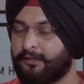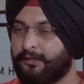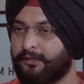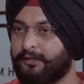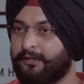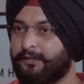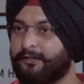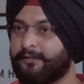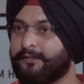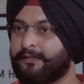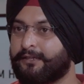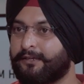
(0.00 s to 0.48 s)

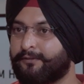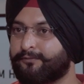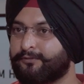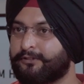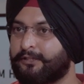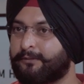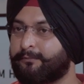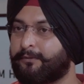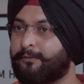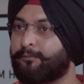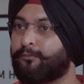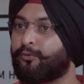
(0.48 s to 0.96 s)
it gives
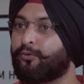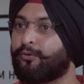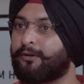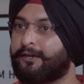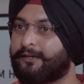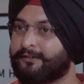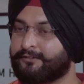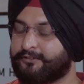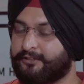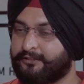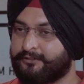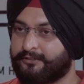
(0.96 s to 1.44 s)
them a more
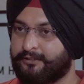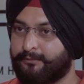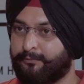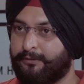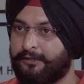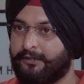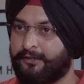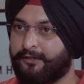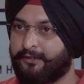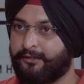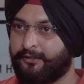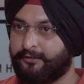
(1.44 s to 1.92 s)

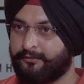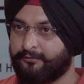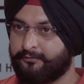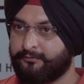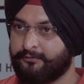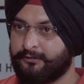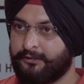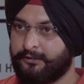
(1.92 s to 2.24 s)
accessibility.